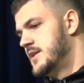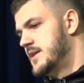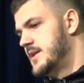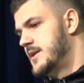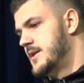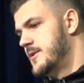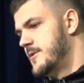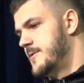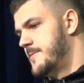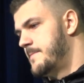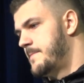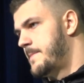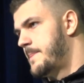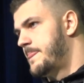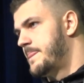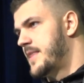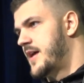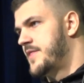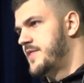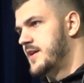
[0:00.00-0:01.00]
Um,
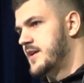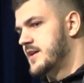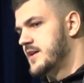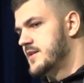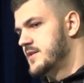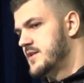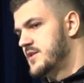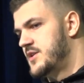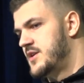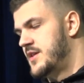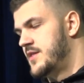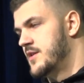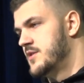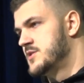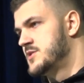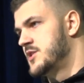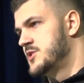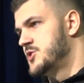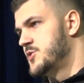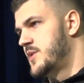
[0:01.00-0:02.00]
I think in
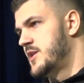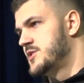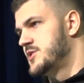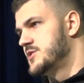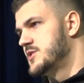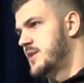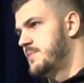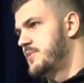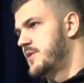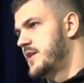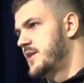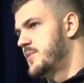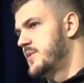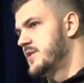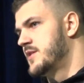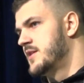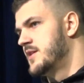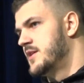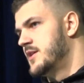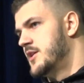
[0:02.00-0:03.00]
those situations I played
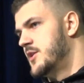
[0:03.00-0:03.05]
with,